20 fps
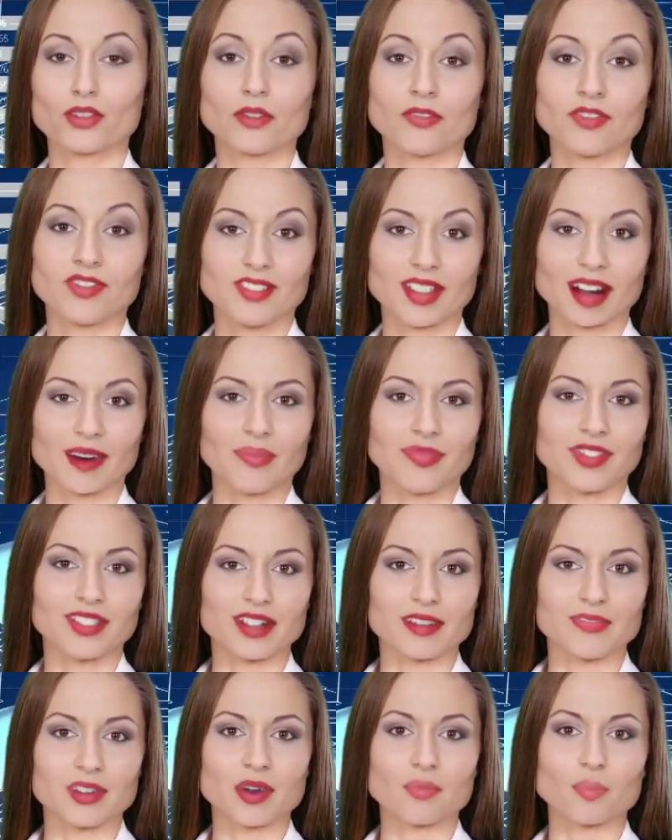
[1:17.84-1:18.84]
of steps
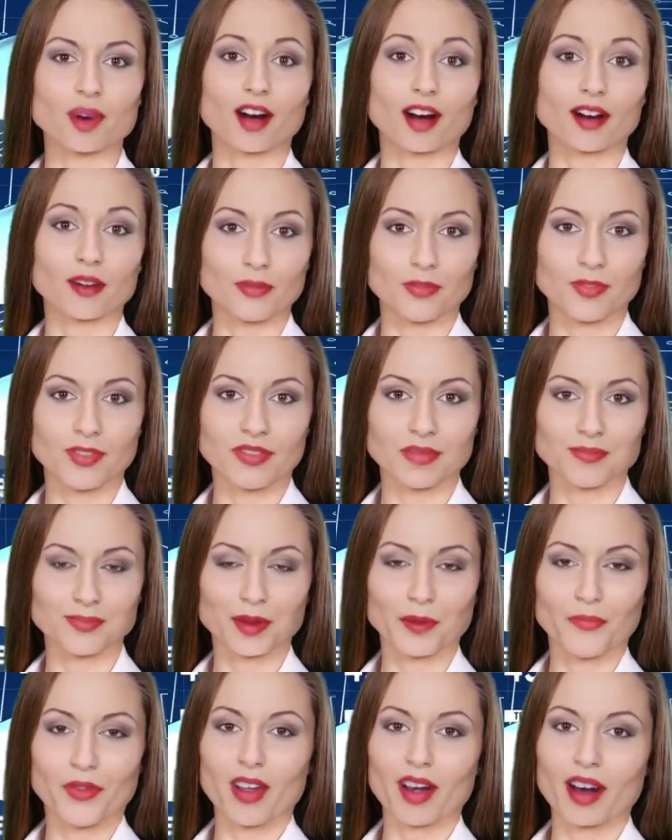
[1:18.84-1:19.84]
and commands
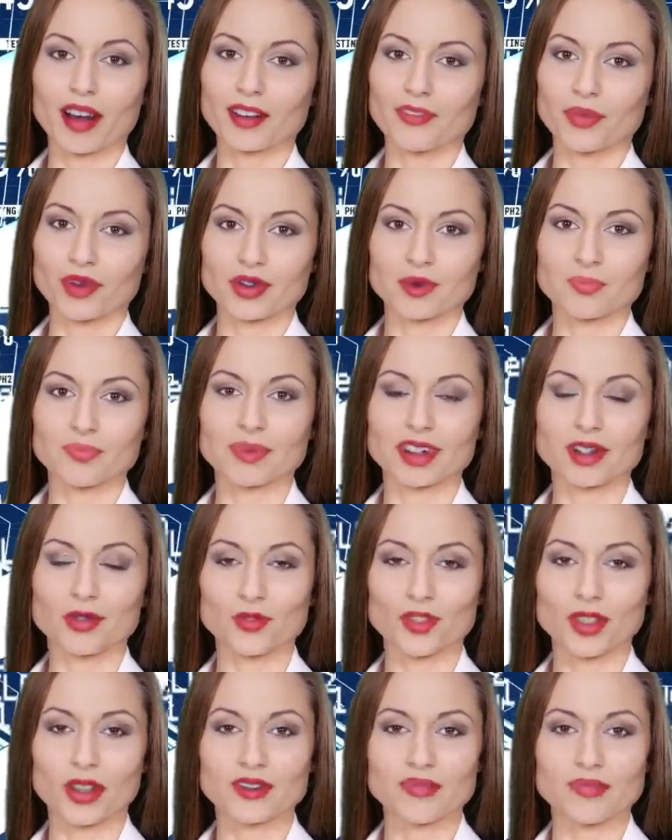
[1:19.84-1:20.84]
that guide the
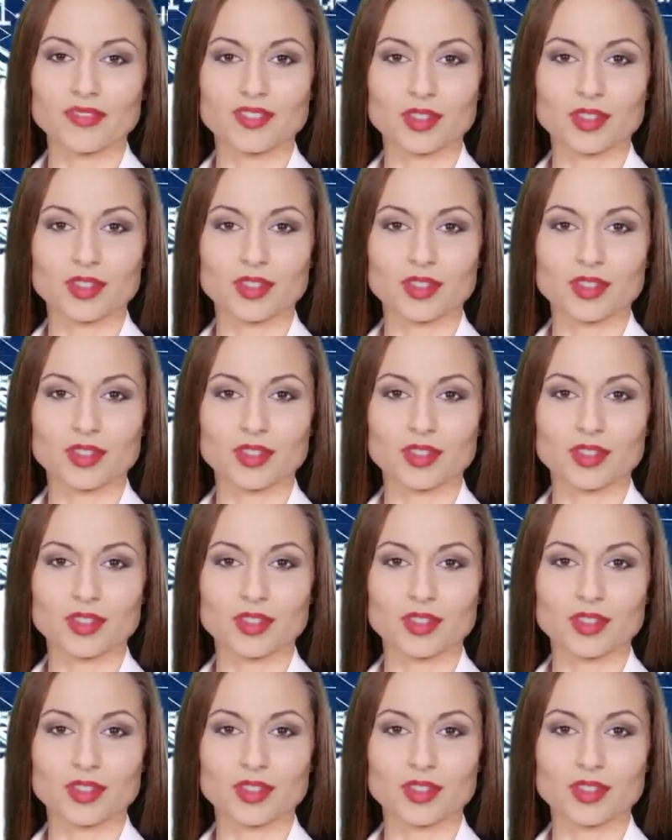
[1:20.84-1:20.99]
computer